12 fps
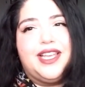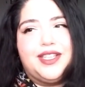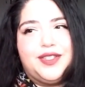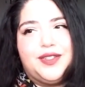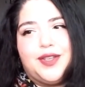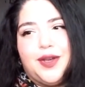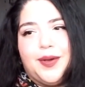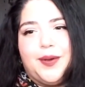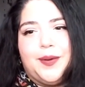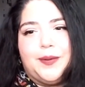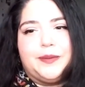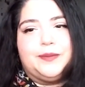
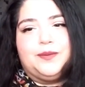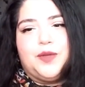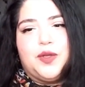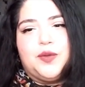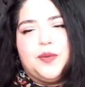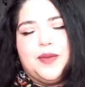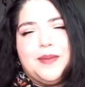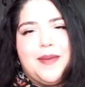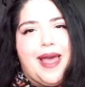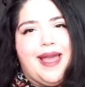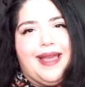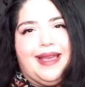So those will be
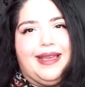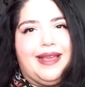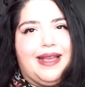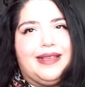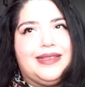my